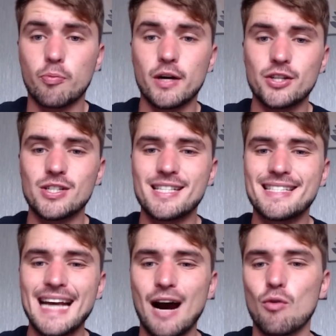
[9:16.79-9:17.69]
predictions
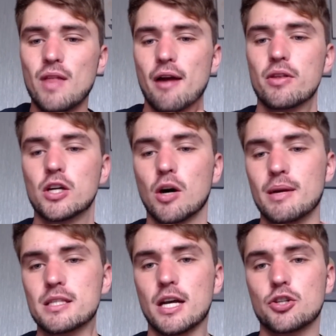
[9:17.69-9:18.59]
down there in the
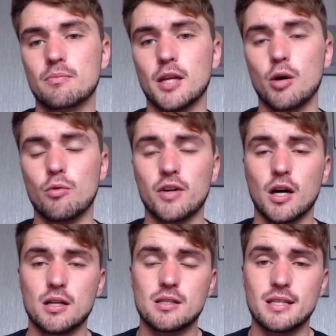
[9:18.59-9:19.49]
comment section below with
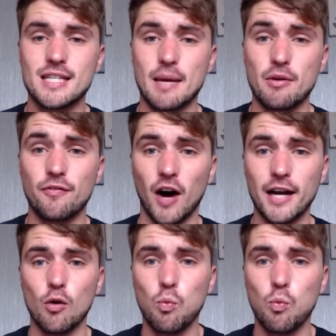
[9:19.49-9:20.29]
regards to the semi-final.